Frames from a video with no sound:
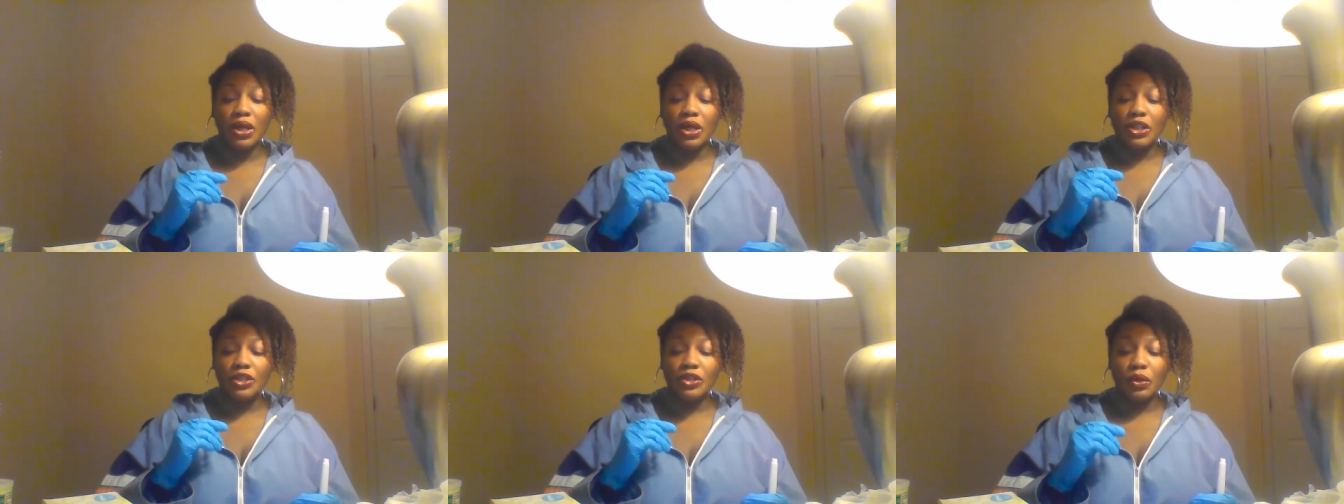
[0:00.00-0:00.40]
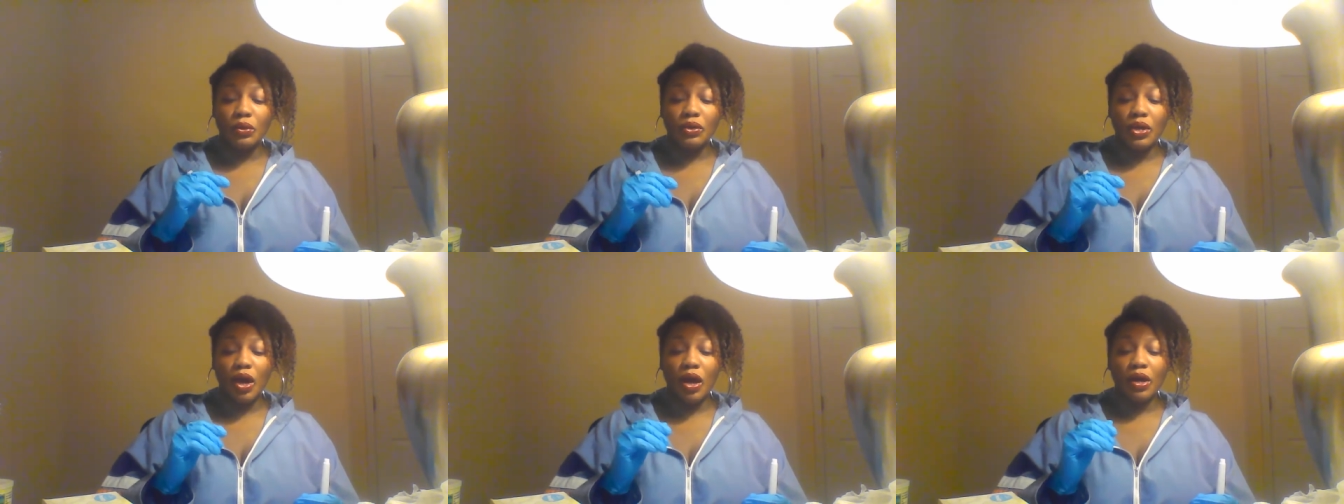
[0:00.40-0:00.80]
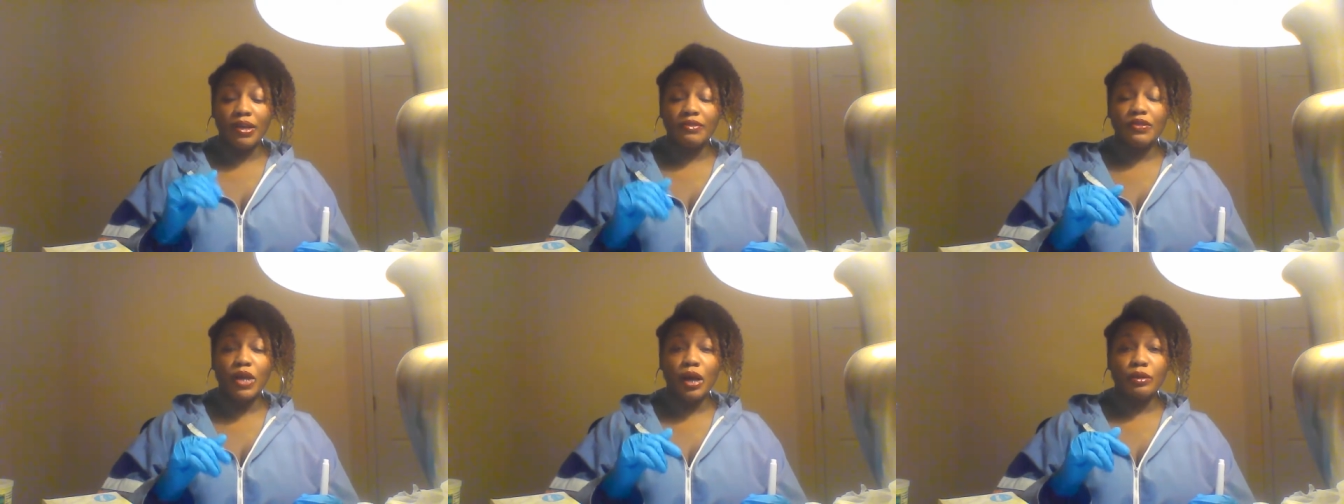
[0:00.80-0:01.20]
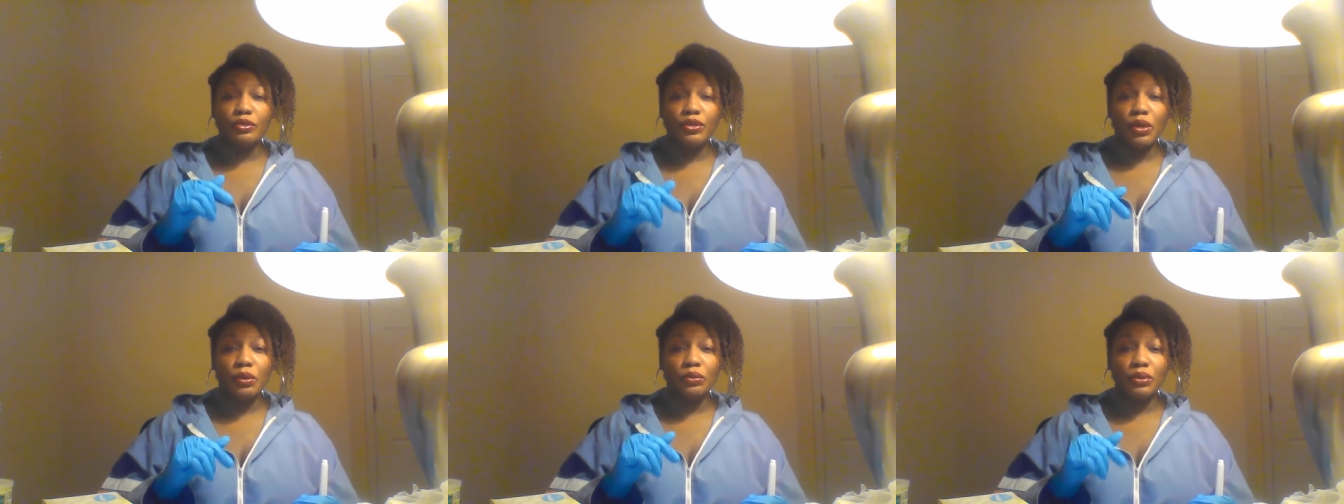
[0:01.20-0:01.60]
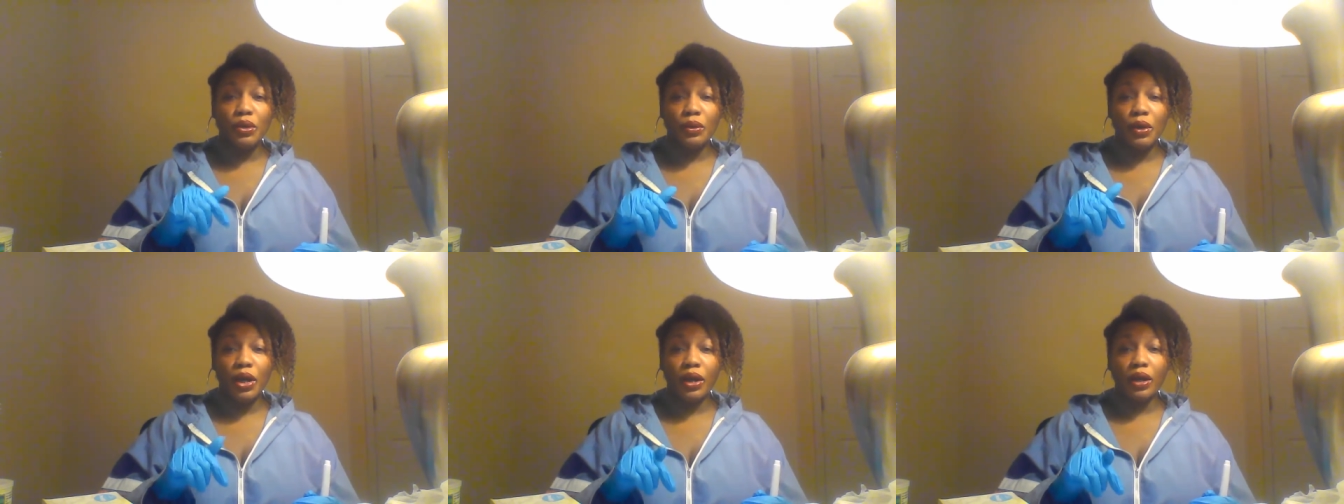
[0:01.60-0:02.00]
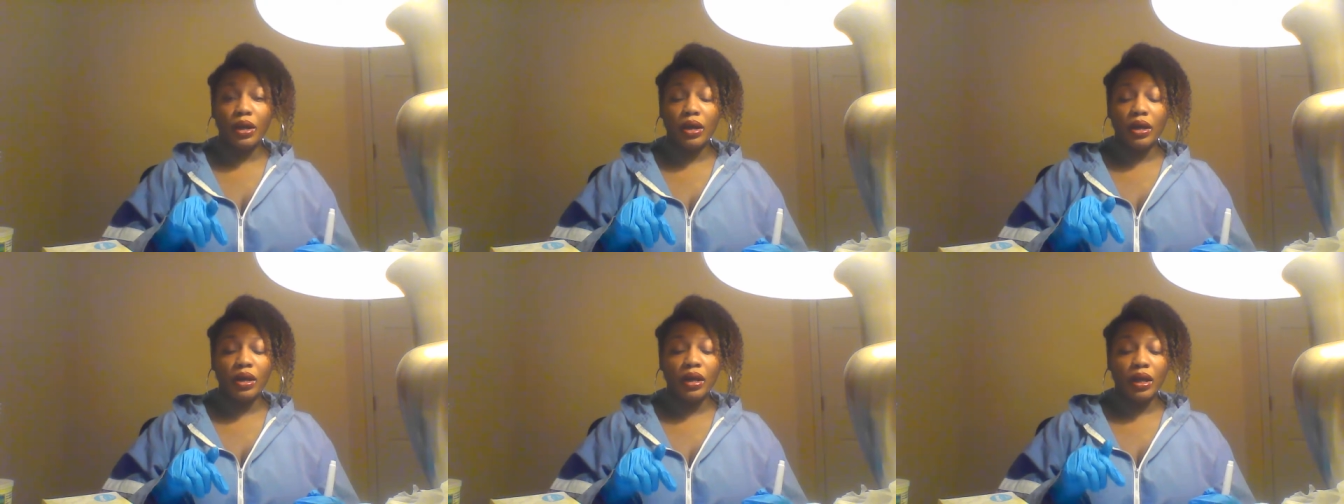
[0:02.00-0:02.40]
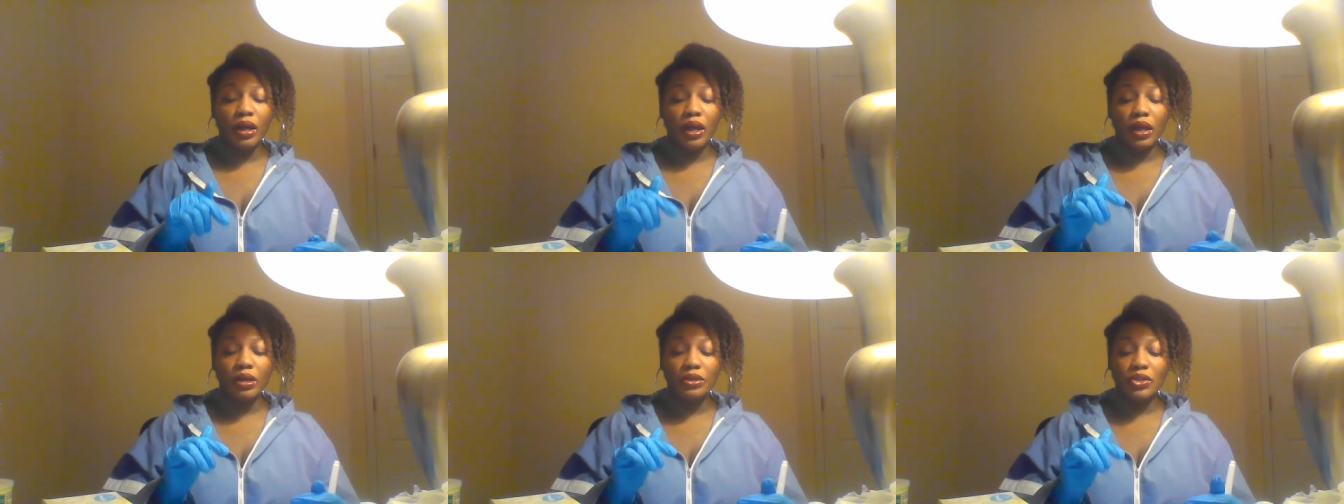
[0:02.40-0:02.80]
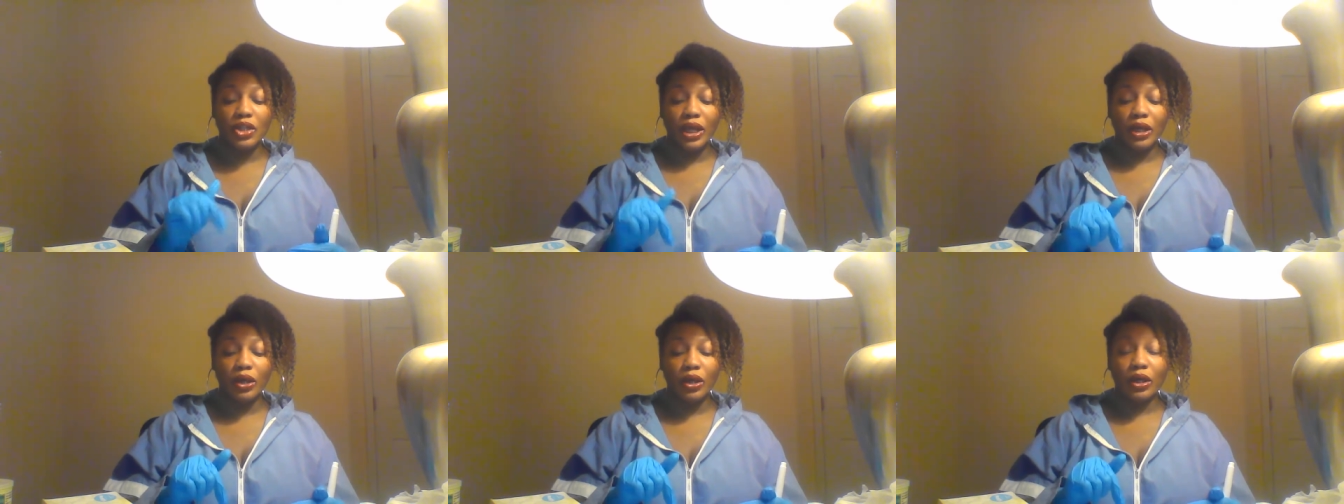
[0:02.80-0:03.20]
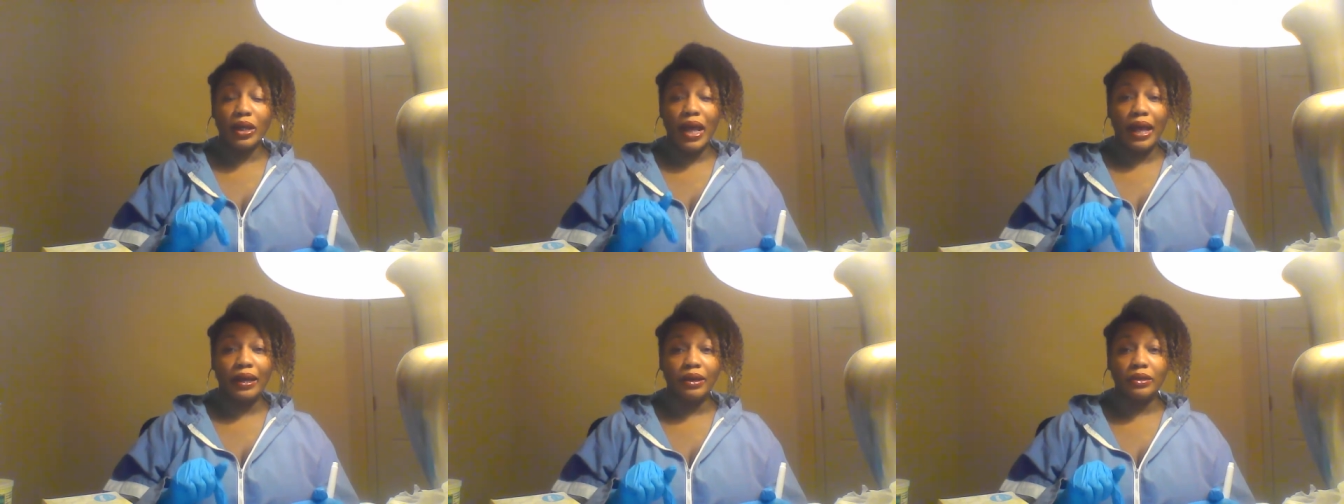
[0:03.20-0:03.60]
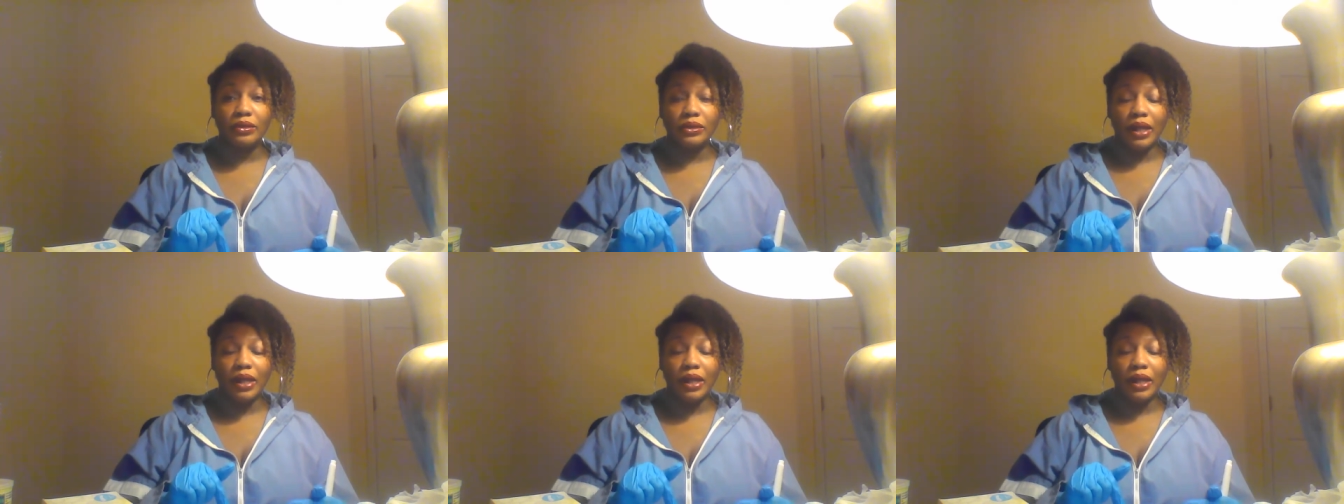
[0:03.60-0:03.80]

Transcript: So, y'all, if y'all don't know her, check her out.